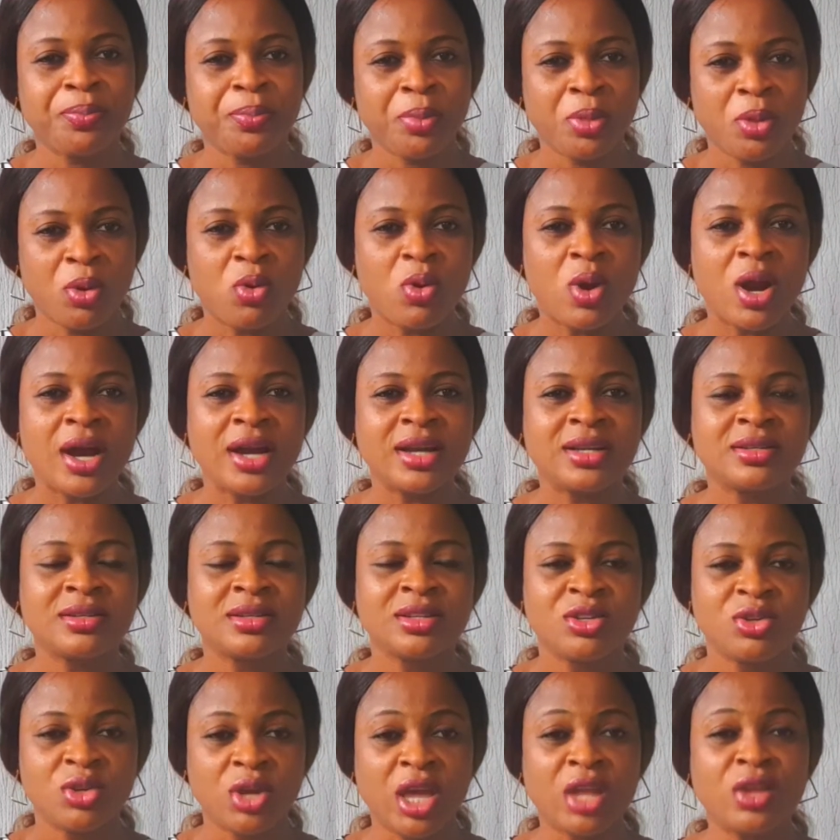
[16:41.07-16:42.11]
All right.
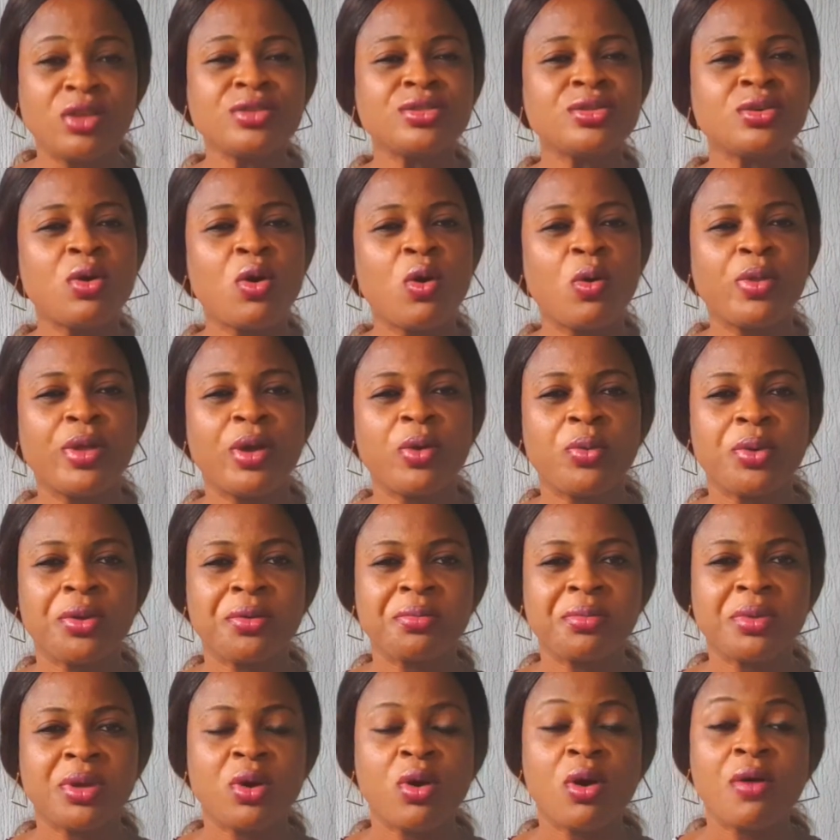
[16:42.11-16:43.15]
You can also connect with
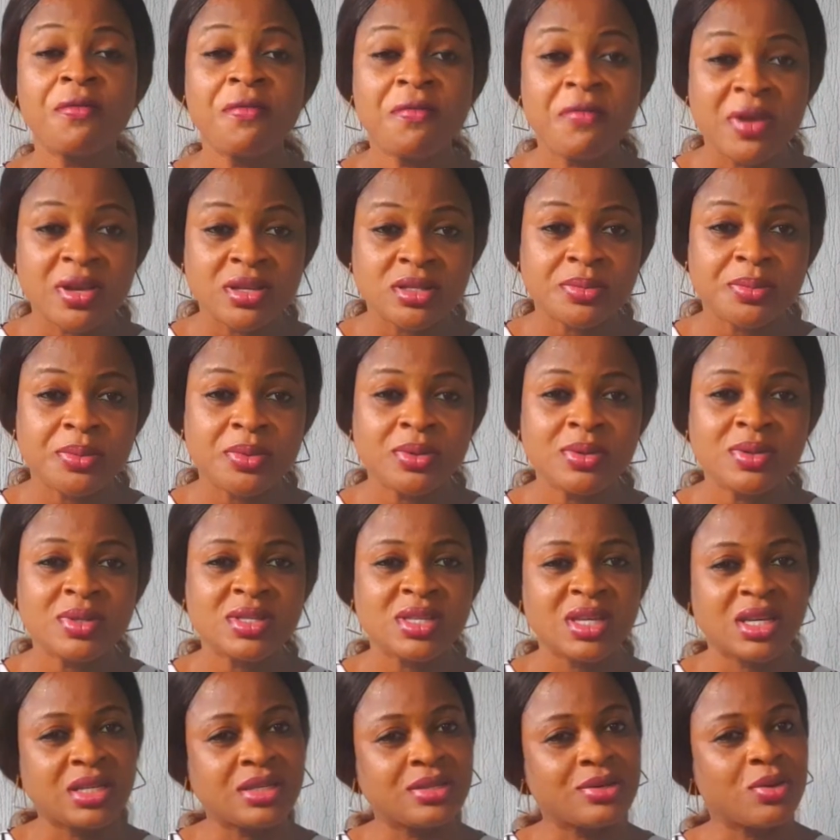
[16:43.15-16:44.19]
me on Facebook,
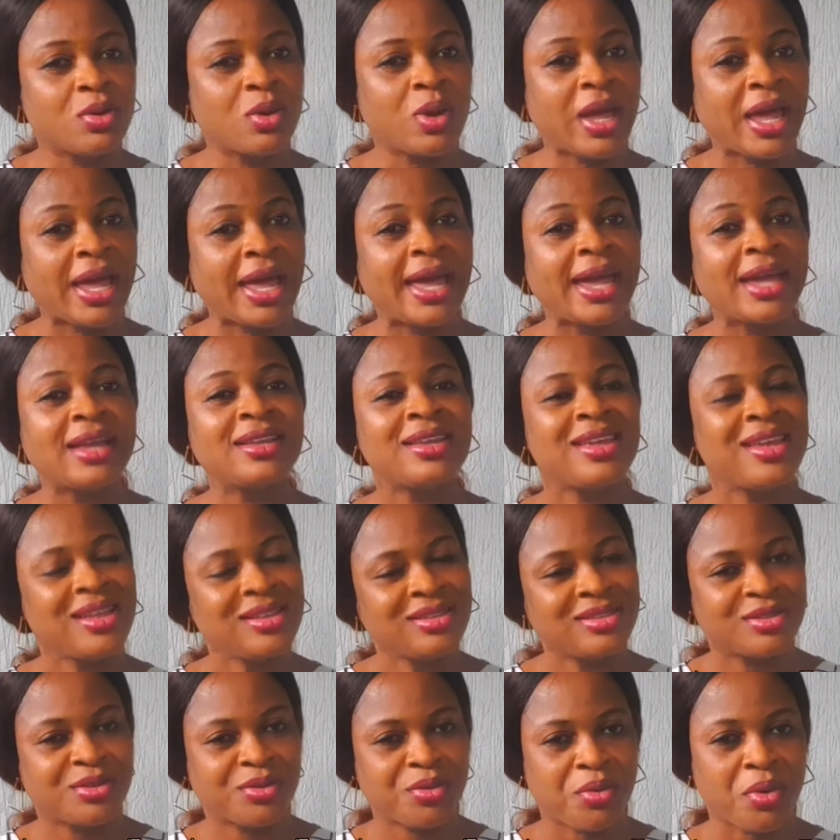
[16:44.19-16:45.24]
TikTok, and
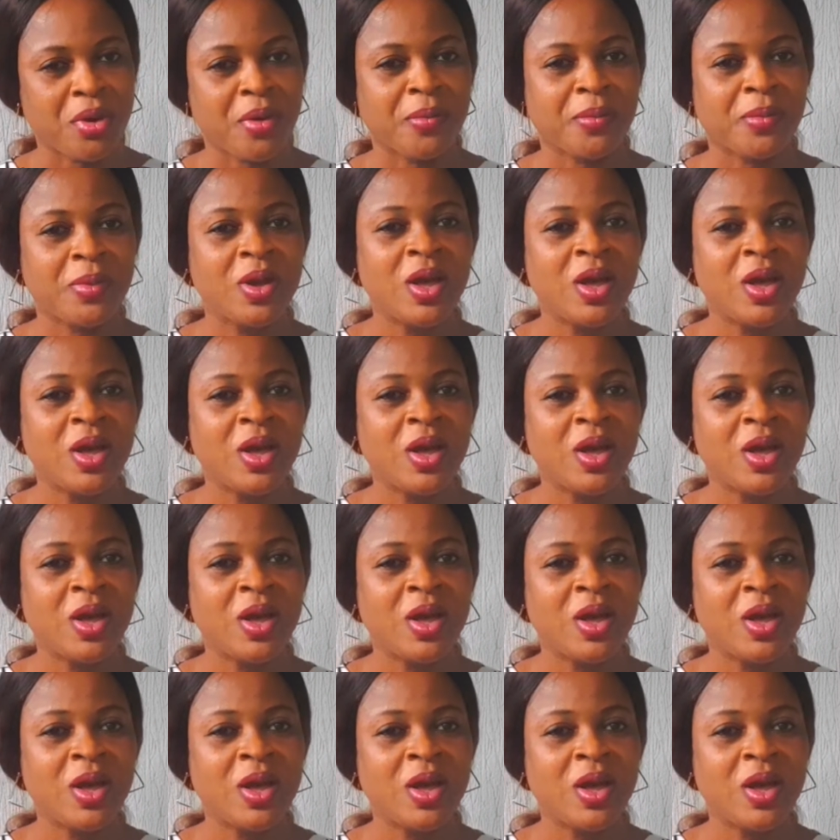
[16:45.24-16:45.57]
Instagram.